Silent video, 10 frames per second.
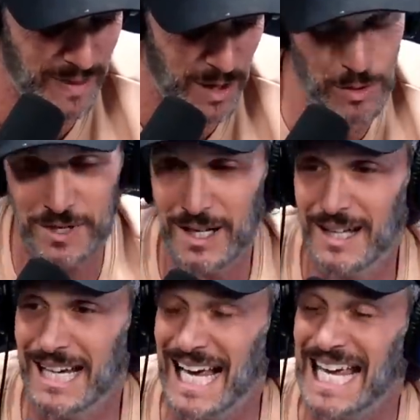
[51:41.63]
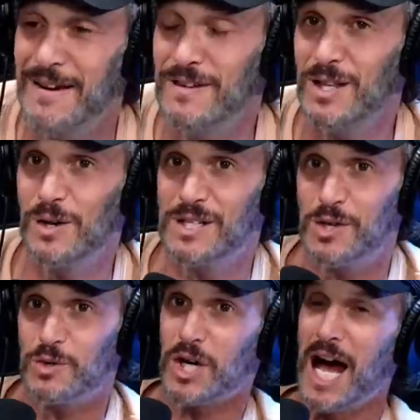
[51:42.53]
you're dealing, even though it's
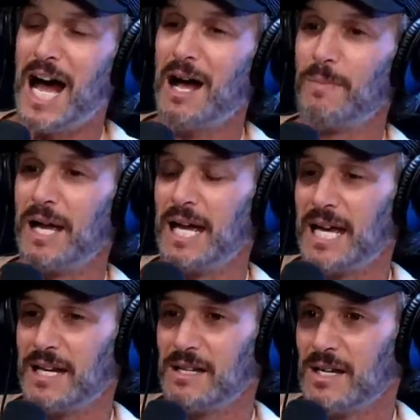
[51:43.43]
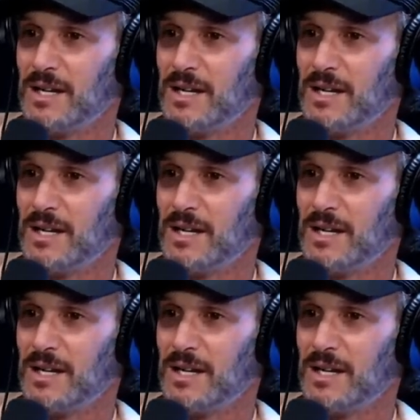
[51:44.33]
your job and